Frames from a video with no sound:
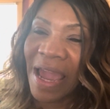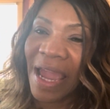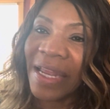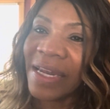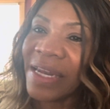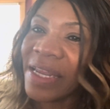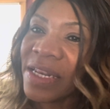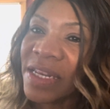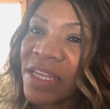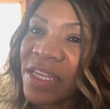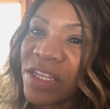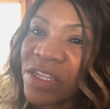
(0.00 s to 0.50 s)
and
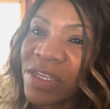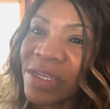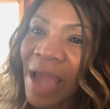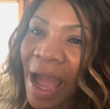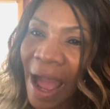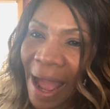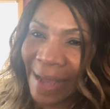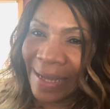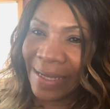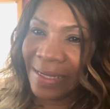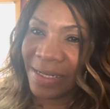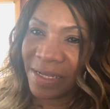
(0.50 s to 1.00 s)
they need
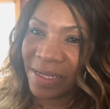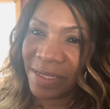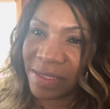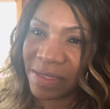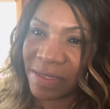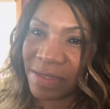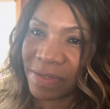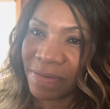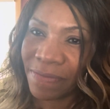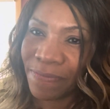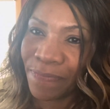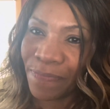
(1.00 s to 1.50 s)

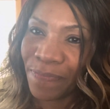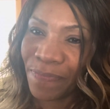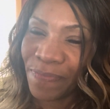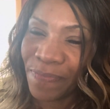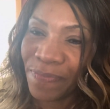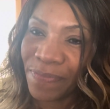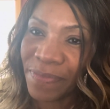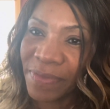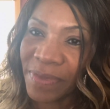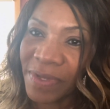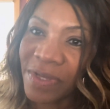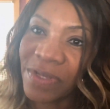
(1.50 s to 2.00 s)
kindness.
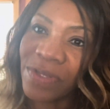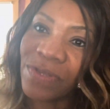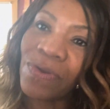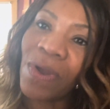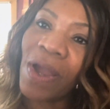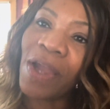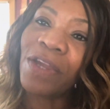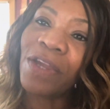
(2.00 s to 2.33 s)
So I